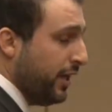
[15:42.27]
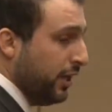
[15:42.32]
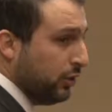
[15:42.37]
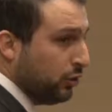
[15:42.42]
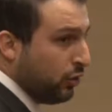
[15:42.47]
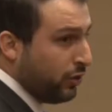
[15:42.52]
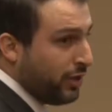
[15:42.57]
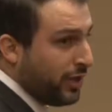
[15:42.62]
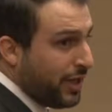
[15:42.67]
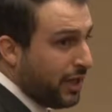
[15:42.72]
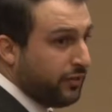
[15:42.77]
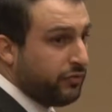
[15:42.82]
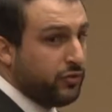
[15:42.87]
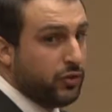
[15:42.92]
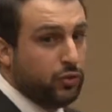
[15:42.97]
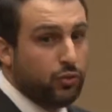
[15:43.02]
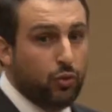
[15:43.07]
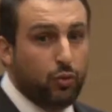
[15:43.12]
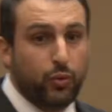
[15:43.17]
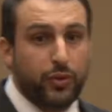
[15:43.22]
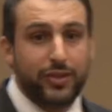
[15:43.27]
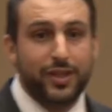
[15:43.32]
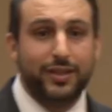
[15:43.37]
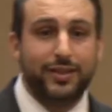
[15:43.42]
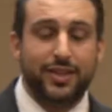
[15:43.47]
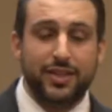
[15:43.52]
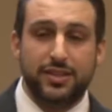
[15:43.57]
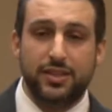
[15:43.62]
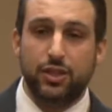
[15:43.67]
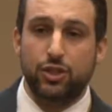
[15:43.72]
It only has to do with the
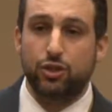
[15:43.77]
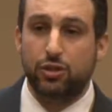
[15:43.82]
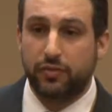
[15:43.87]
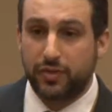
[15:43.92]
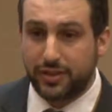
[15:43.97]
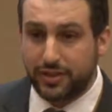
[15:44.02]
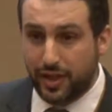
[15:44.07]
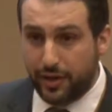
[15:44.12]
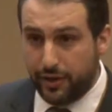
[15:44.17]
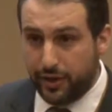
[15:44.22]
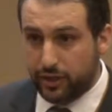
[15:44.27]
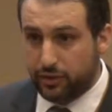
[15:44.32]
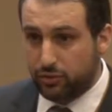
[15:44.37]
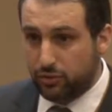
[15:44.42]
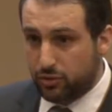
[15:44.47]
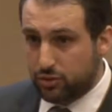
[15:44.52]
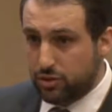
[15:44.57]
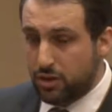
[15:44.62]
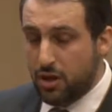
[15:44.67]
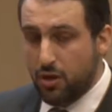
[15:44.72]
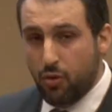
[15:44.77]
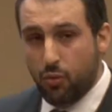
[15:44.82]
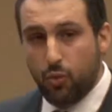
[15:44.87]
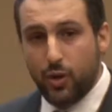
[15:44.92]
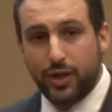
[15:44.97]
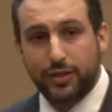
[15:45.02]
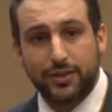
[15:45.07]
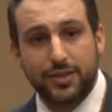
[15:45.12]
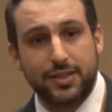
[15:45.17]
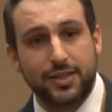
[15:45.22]
decision of the directors.
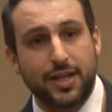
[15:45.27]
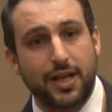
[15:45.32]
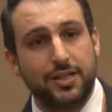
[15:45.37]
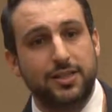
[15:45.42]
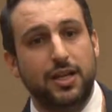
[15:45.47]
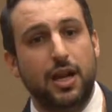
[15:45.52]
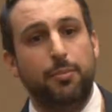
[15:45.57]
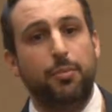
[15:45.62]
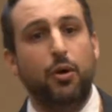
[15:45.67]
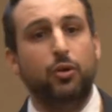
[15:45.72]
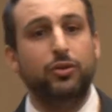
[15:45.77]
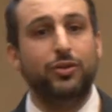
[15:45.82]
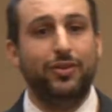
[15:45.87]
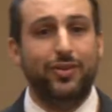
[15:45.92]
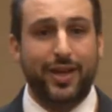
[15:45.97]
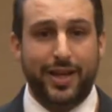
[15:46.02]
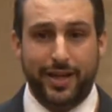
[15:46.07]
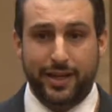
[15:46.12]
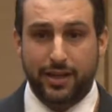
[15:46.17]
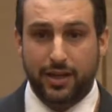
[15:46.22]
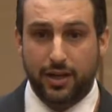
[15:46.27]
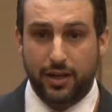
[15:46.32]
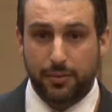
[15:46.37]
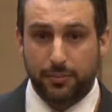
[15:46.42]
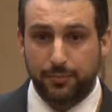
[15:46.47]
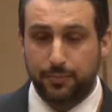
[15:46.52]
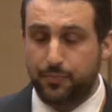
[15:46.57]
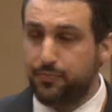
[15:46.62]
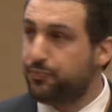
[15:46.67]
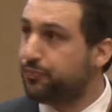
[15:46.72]
We are discussing about the
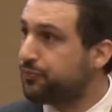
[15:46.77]
income.